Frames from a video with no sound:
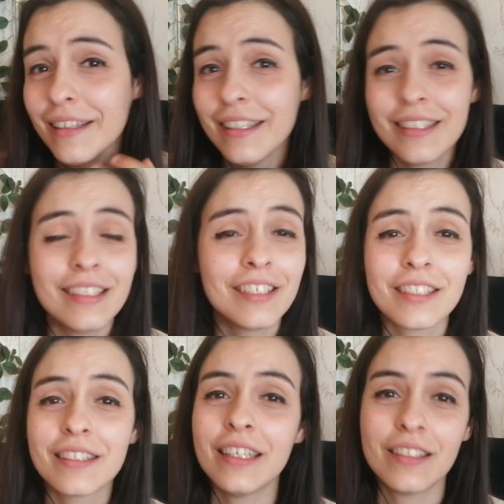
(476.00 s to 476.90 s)
This is
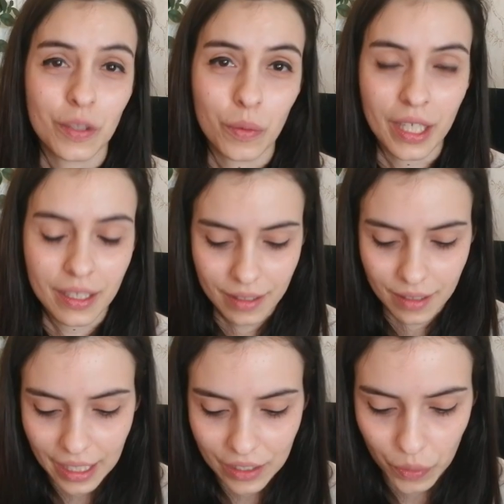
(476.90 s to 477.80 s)
just, it's great.
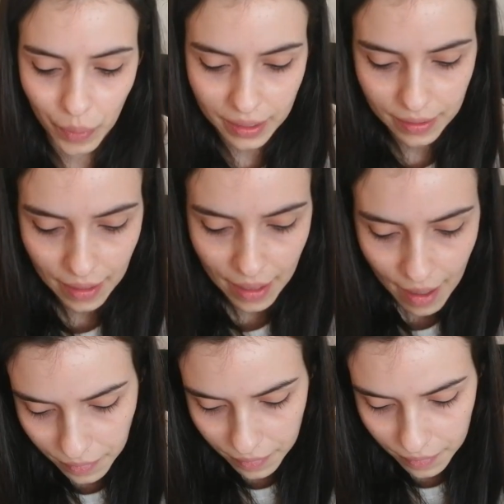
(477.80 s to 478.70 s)
It's great.
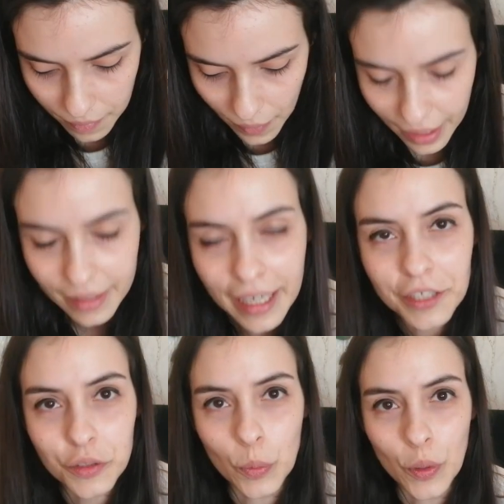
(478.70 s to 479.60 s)

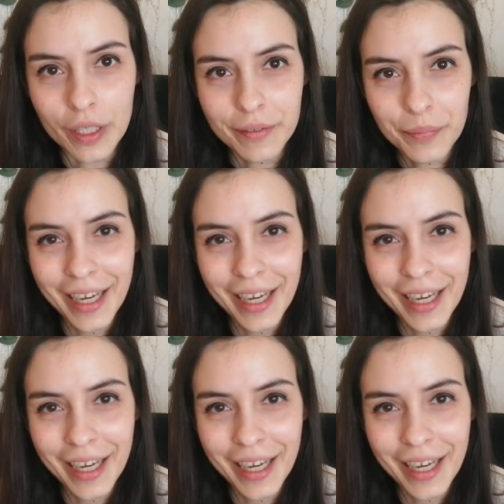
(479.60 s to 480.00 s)
There's more.